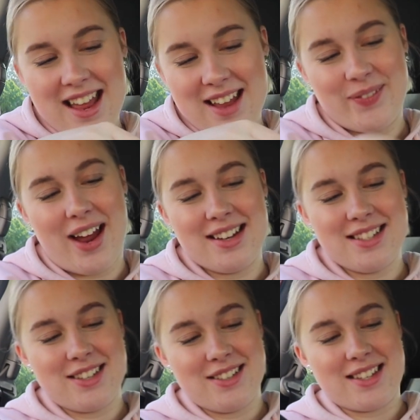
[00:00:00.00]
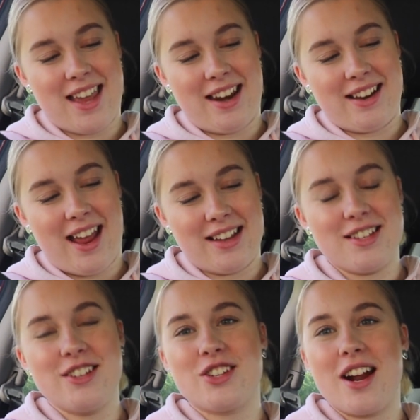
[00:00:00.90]
I'm kind of so scared. Okay,
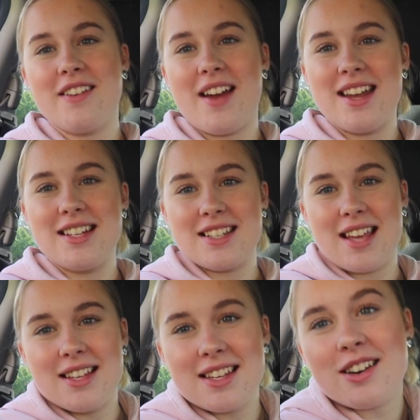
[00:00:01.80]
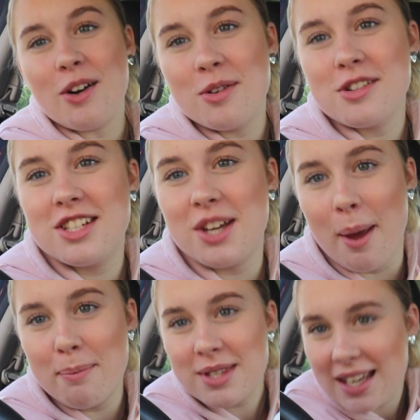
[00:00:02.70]
so straight away, it just has like all
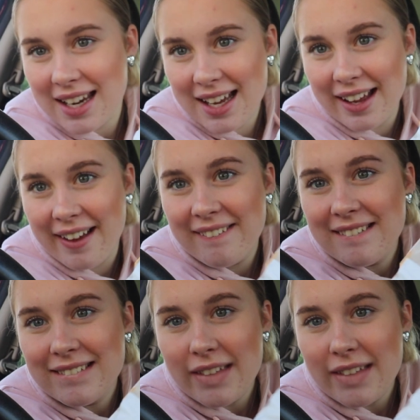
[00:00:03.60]
chips in it.